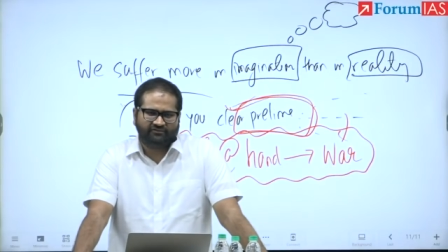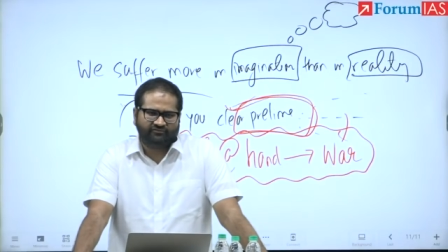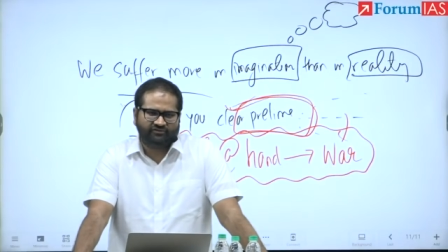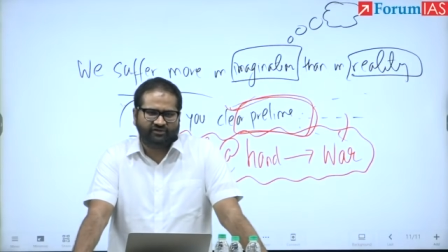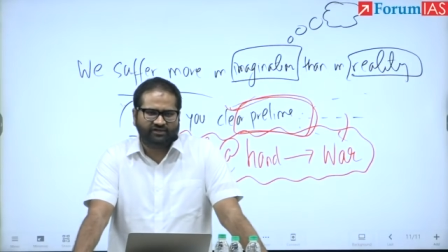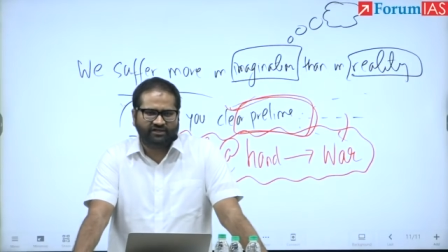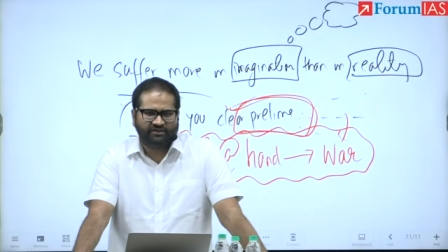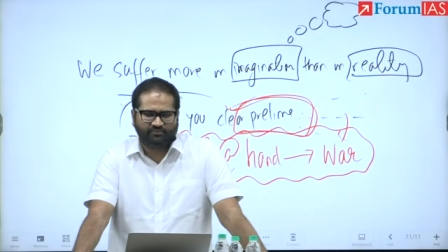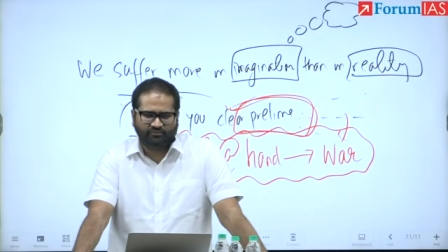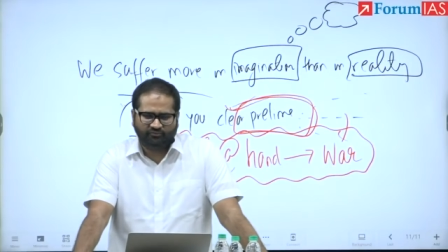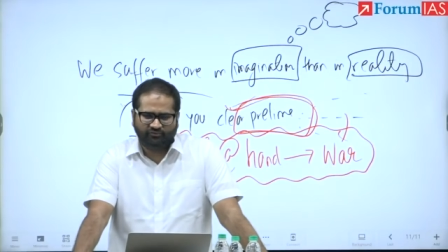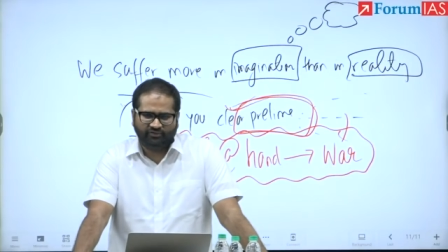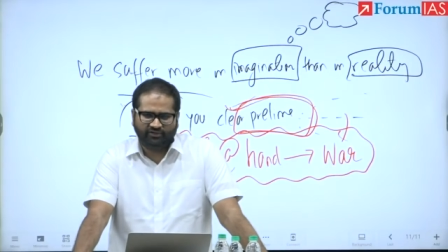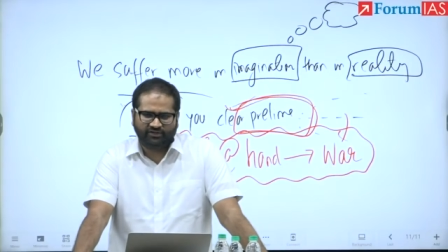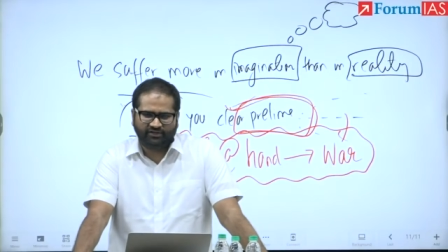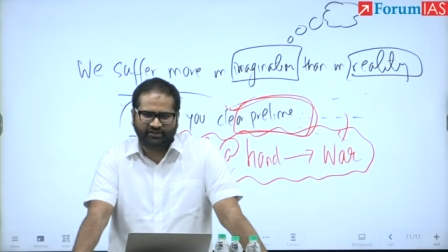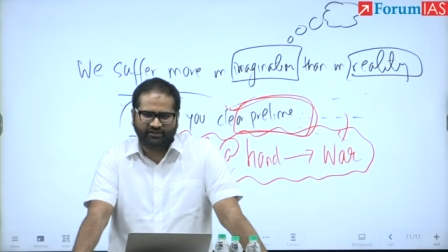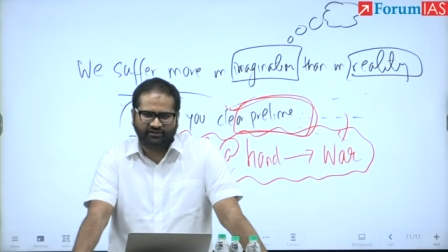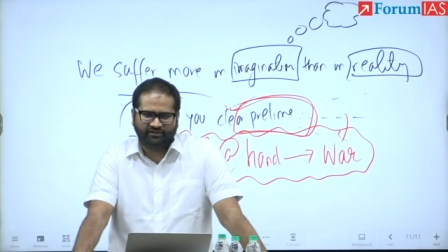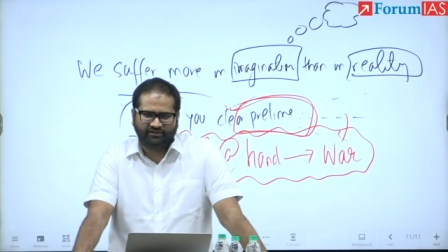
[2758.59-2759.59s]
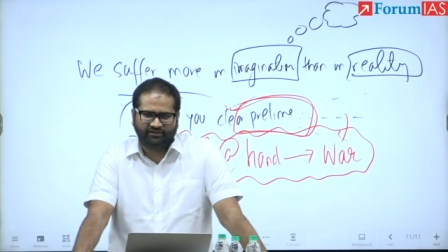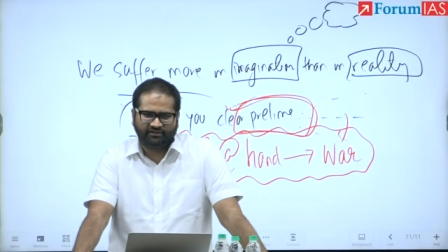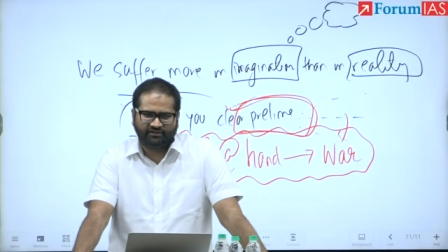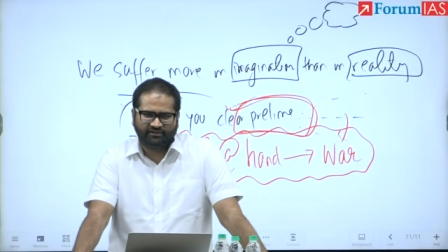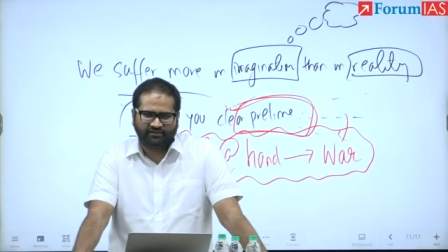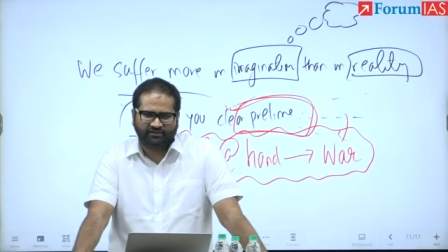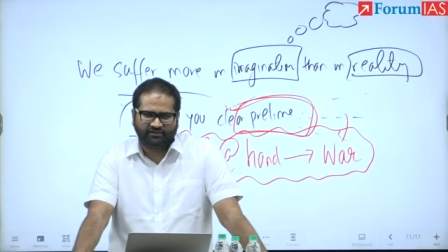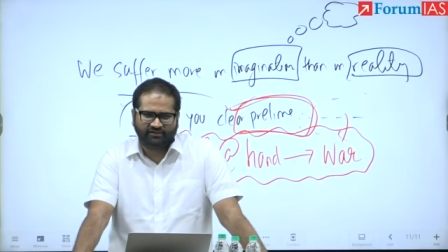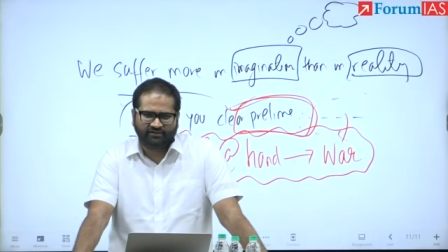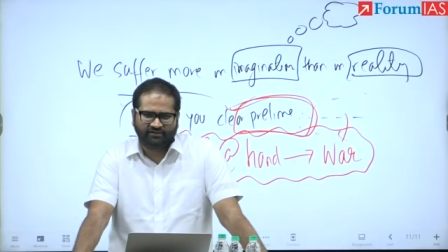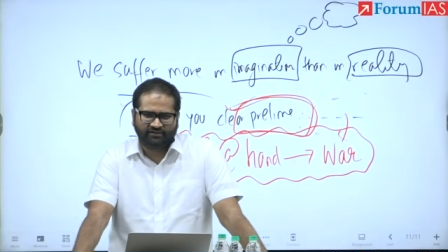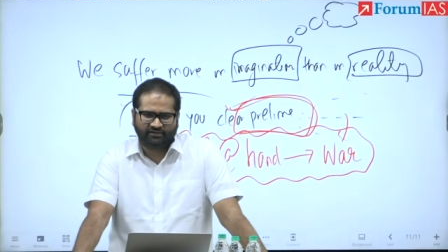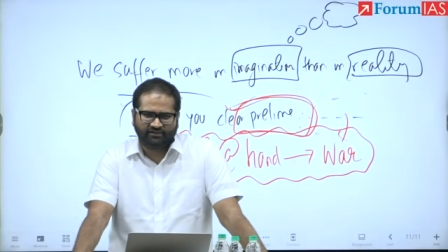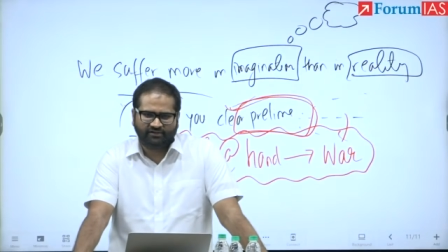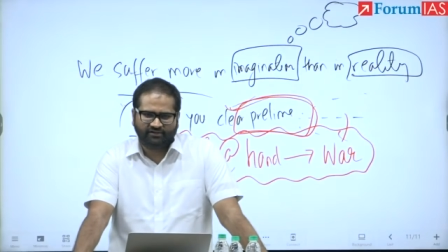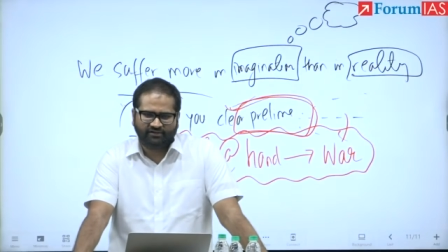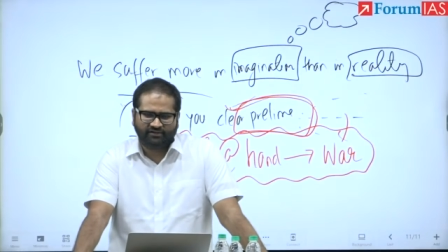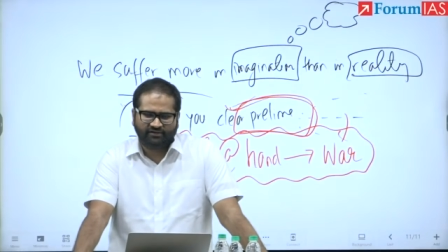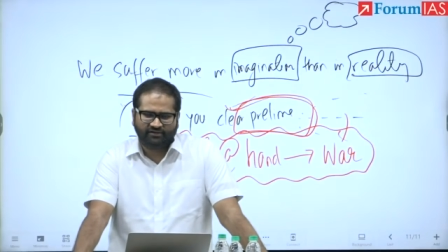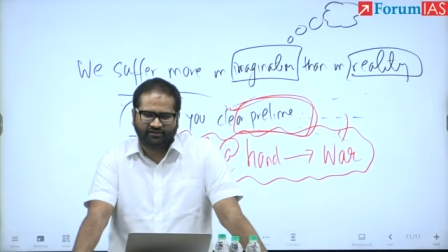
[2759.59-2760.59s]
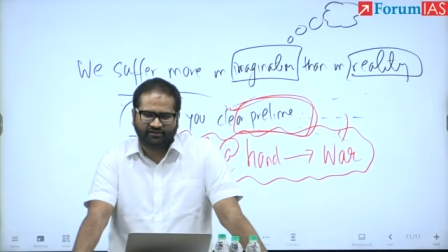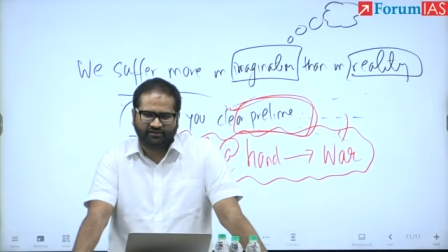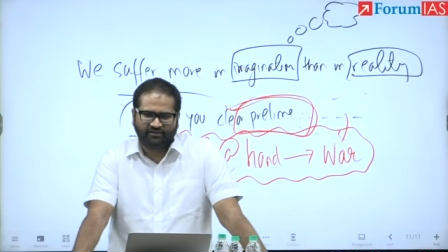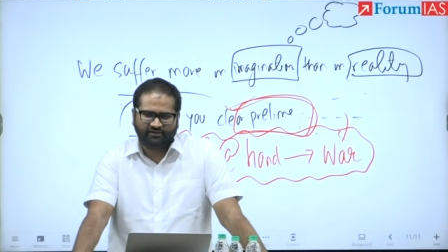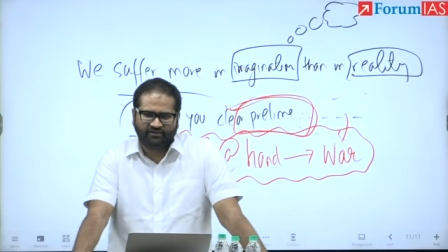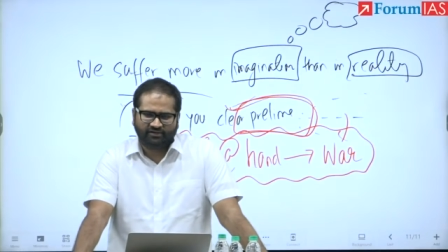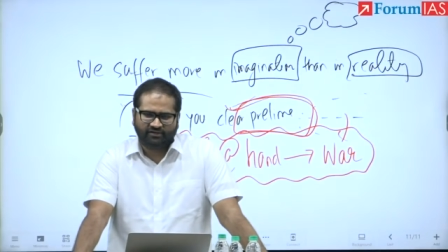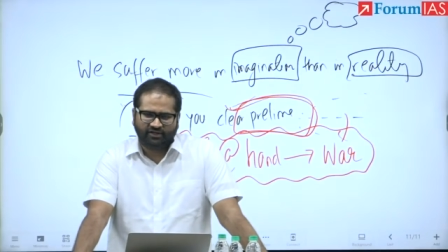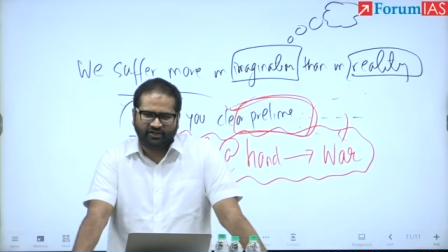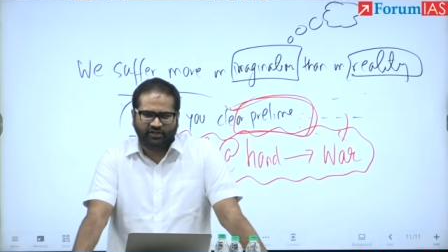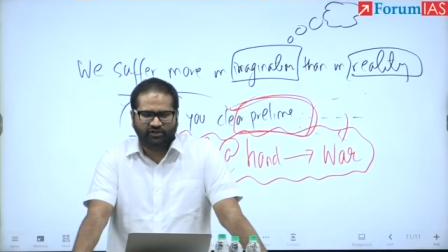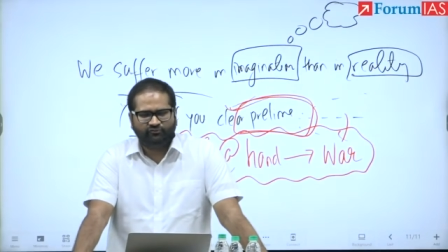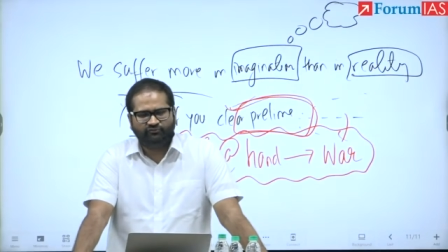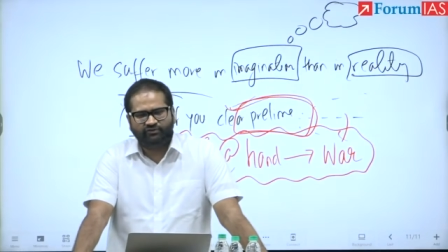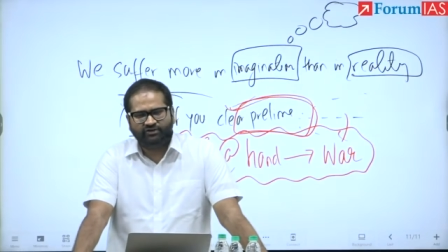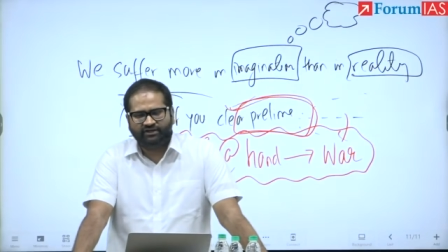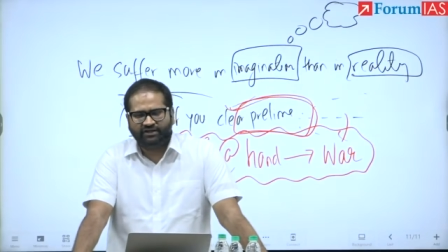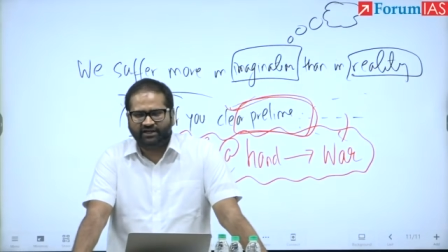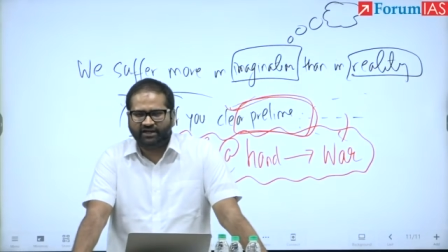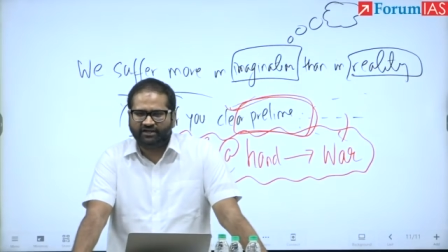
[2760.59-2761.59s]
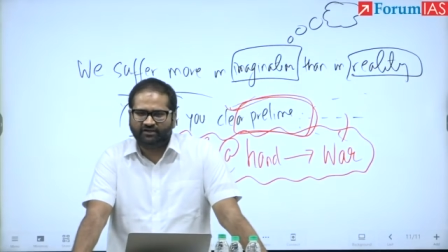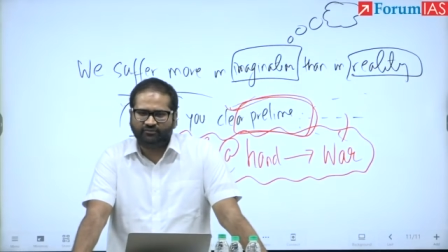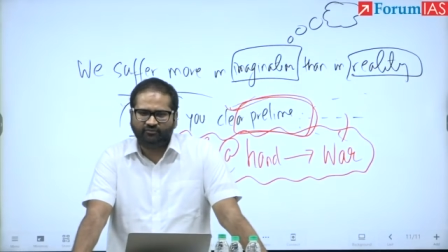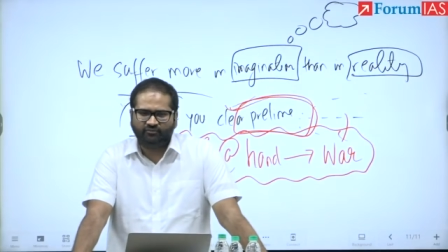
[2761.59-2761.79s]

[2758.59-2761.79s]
if you keep working, you will get